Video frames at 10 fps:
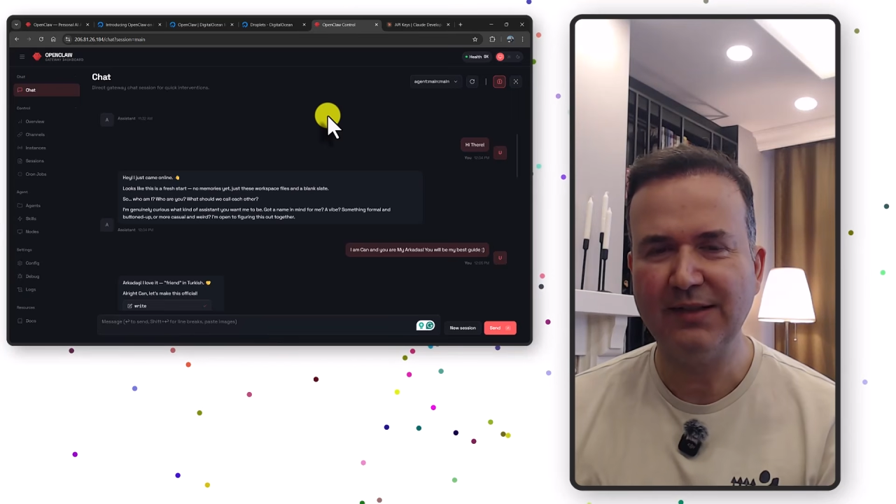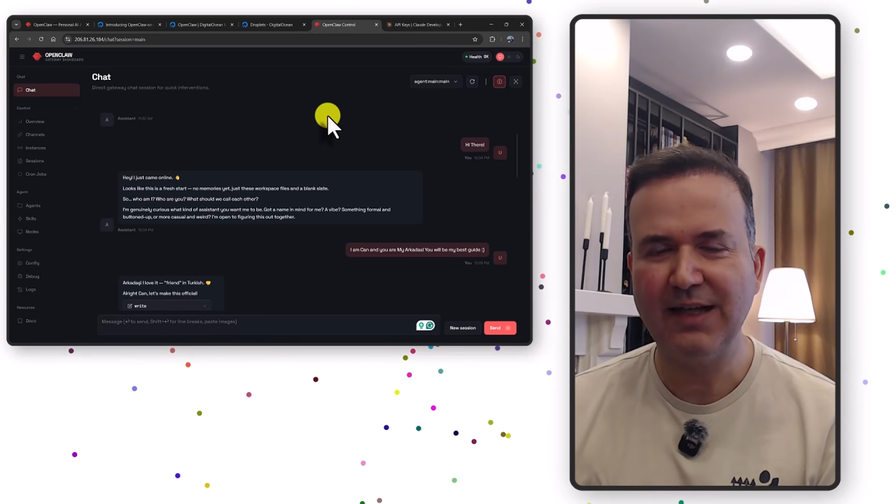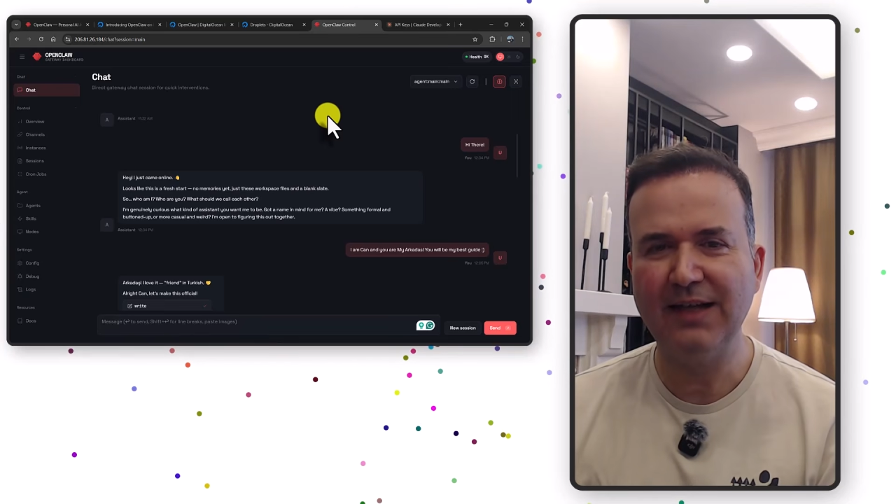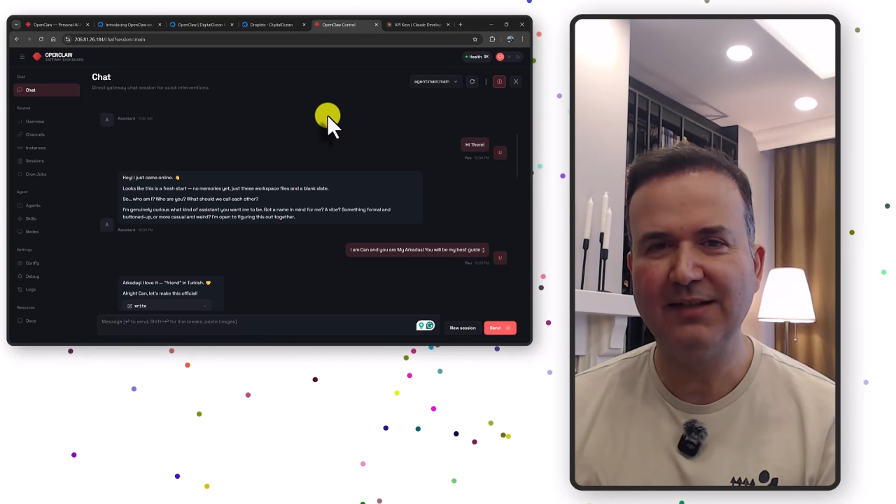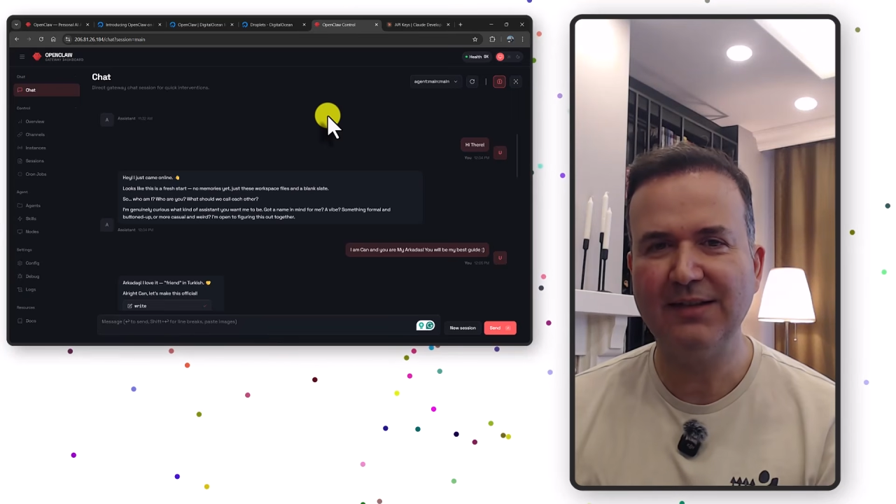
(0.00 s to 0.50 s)

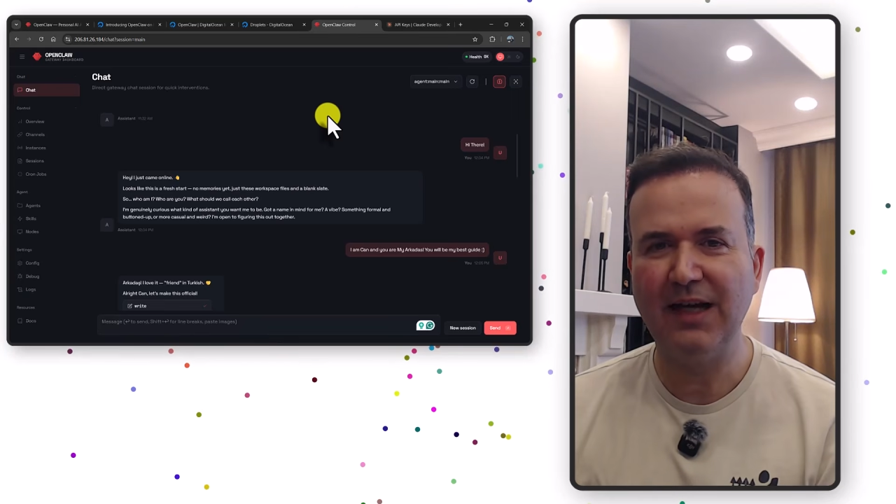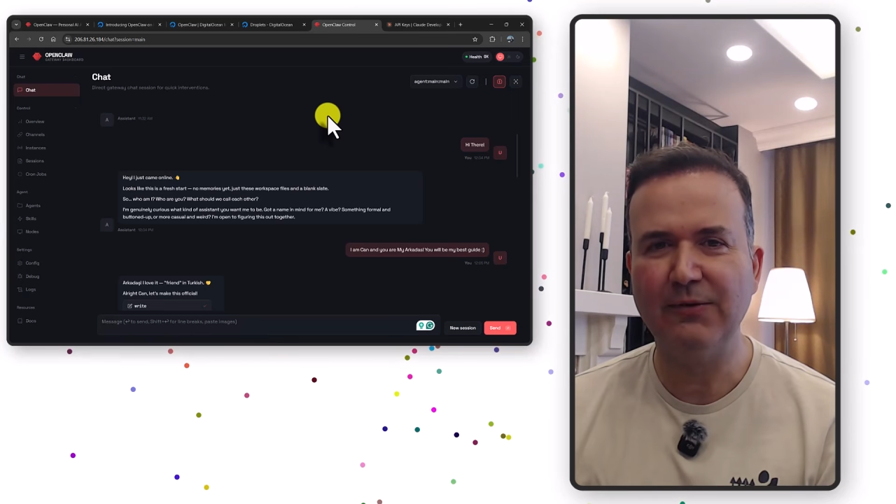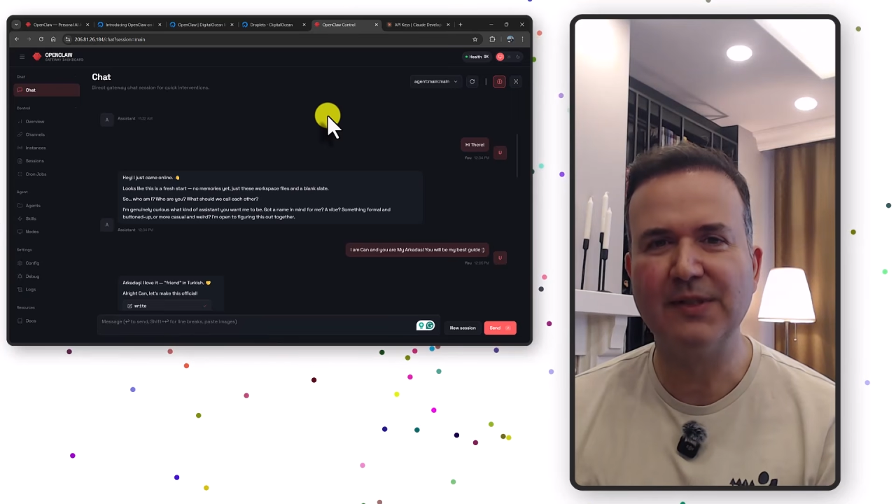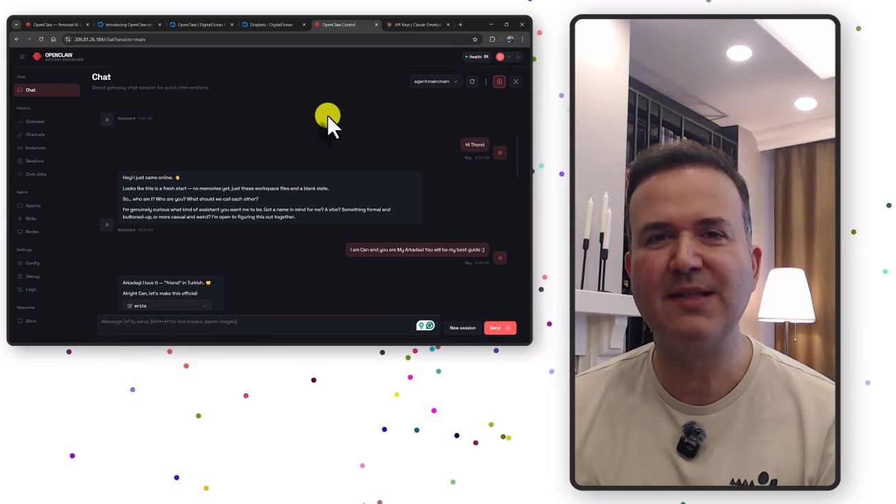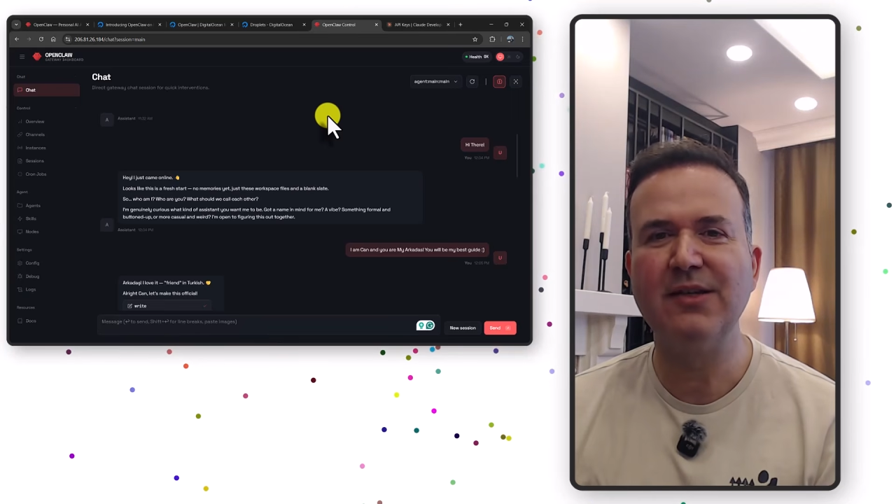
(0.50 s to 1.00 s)
and I
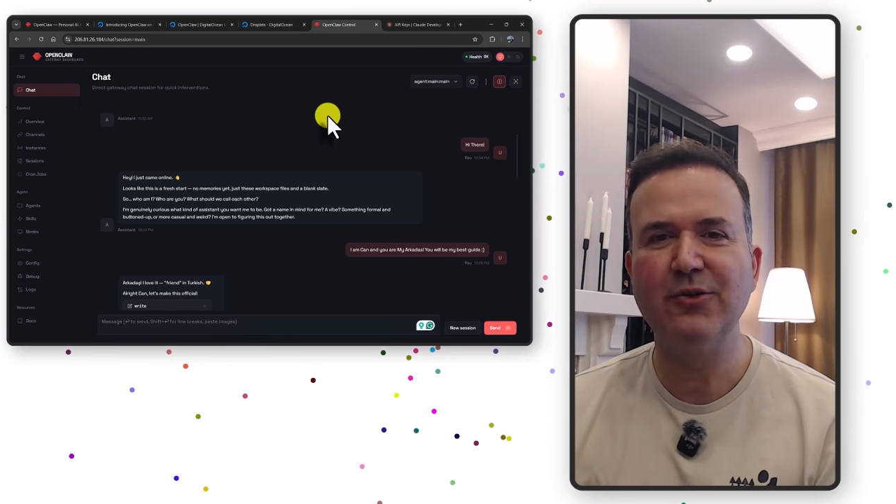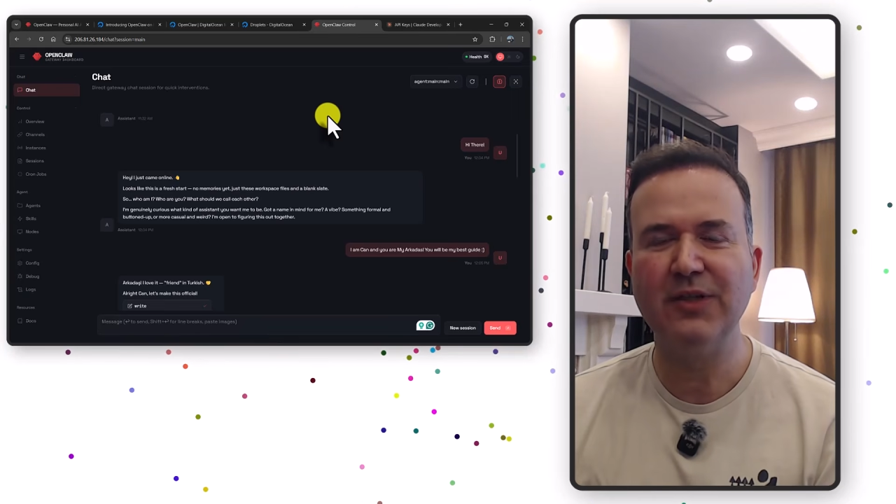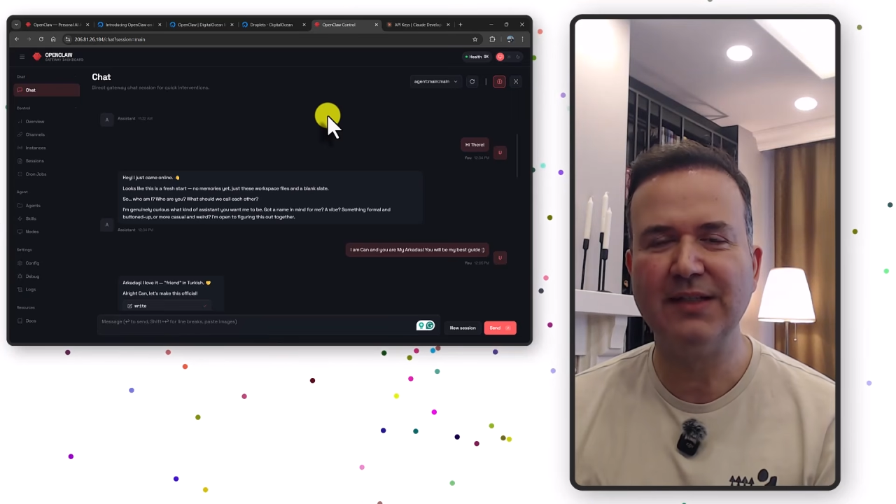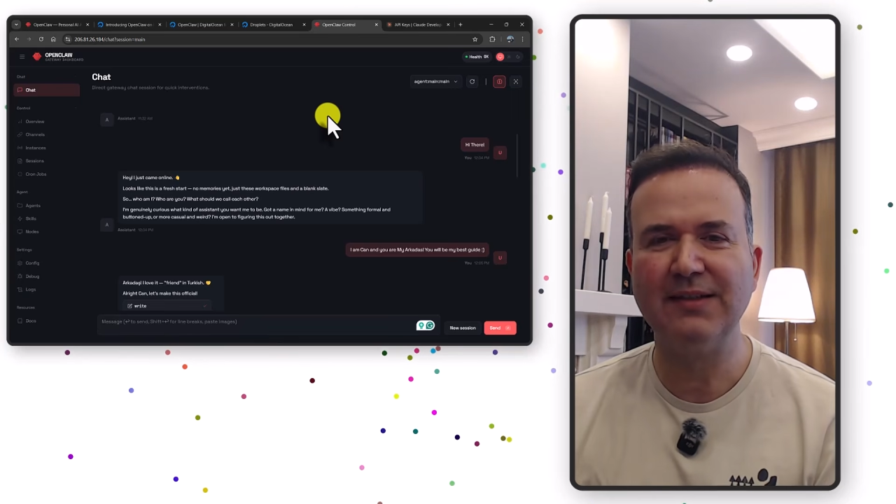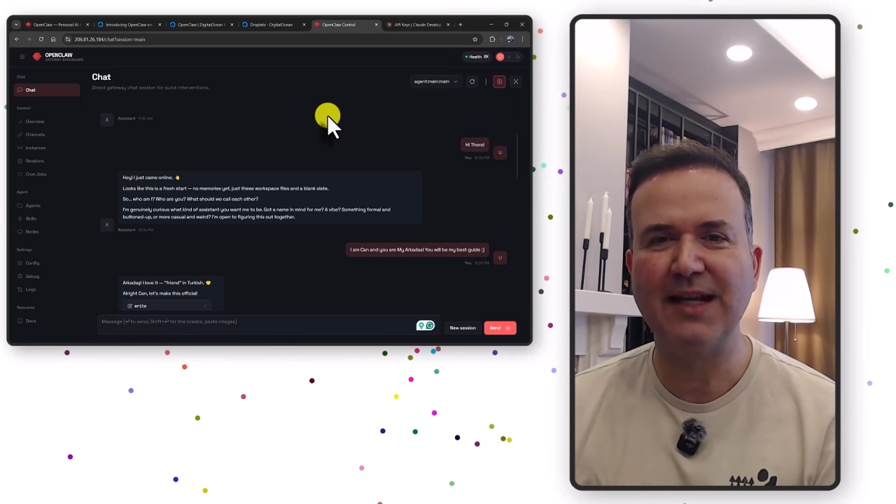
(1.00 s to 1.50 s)
will see you
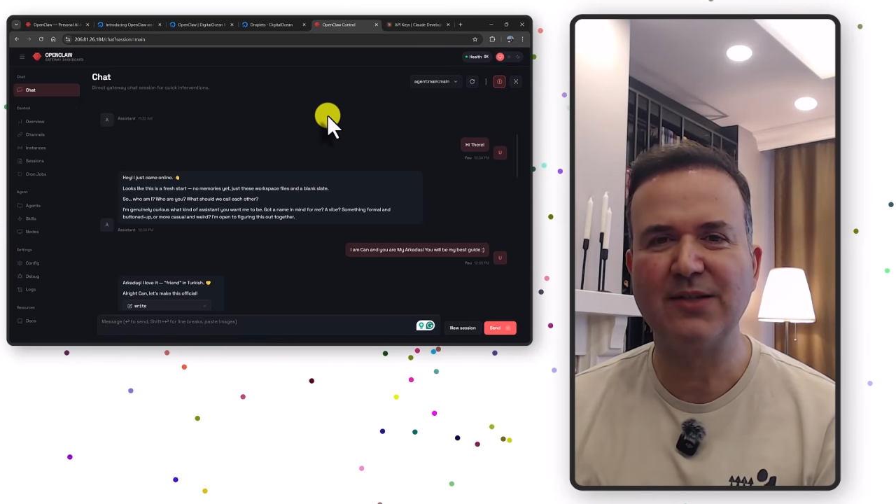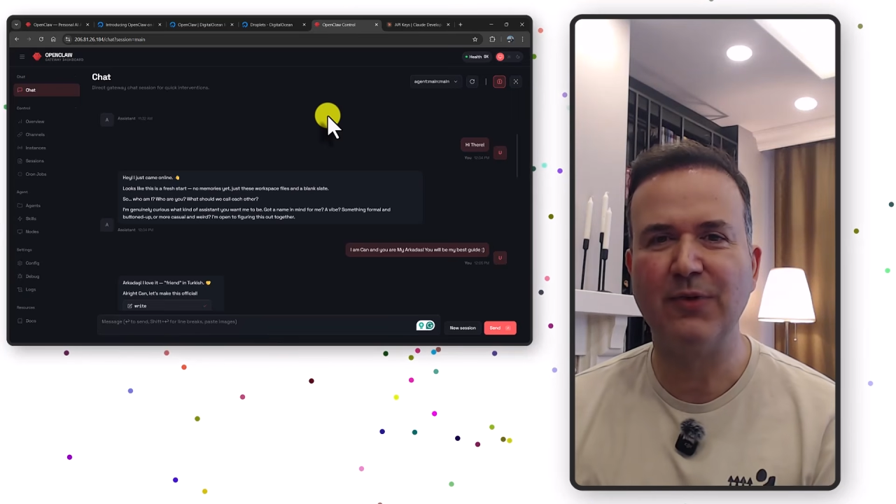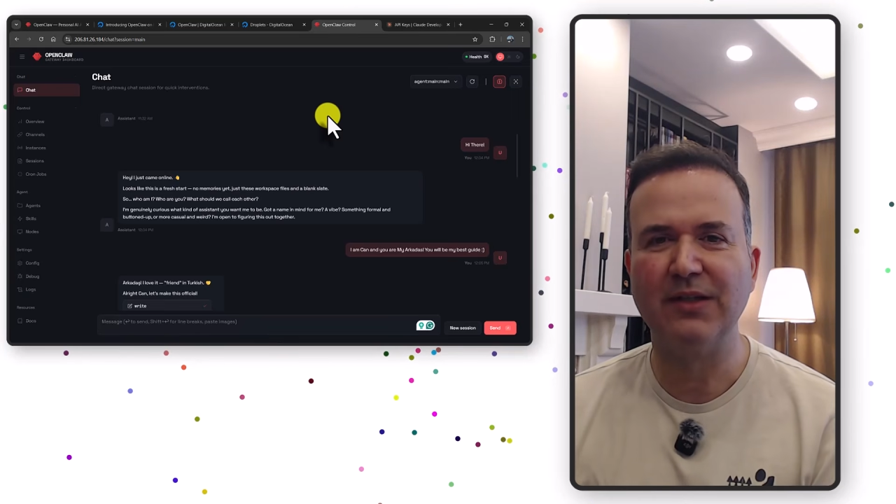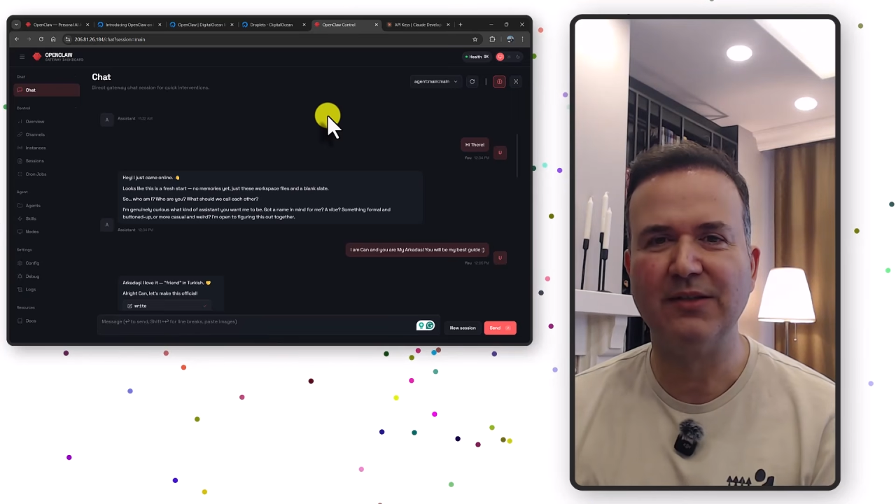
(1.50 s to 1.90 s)
in the next one.